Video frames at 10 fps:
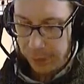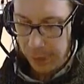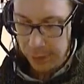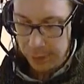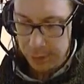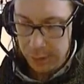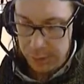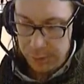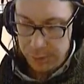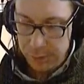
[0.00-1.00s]

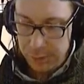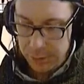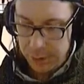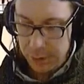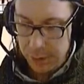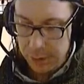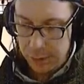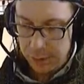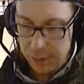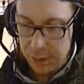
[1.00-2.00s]
XT was
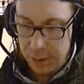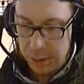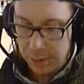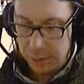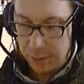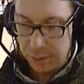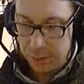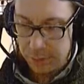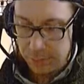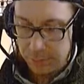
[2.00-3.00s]
sabotaged by
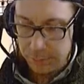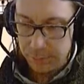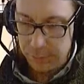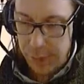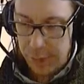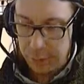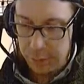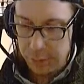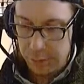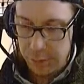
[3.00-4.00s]
some
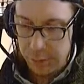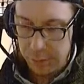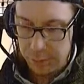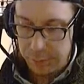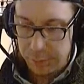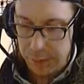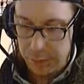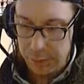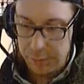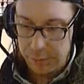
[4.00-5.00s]
hacker, said he was paid
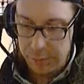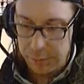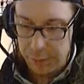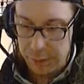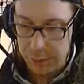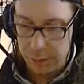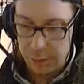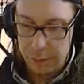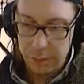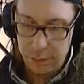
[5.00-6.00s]
off in
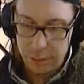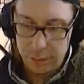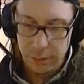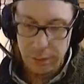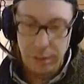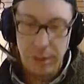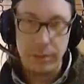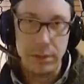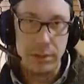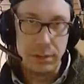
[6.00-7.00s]
Russia to go
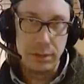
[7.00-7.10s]
after it.